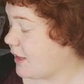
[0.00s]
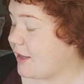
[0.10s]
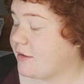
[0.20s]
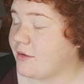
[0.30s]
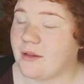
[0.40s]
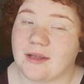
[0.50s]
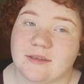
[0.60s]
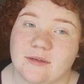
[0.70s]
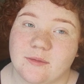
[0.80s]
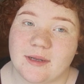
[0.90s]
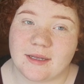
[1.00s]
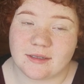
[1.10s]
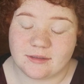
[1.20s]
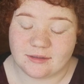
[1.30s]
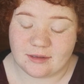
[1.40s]
I don't know, that
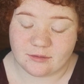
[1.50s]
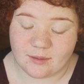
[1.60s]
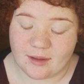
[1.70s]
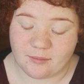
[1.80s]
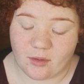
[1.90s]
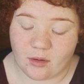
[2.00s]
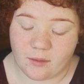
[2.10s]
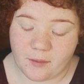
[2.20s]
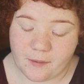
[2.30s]
sounds weird, but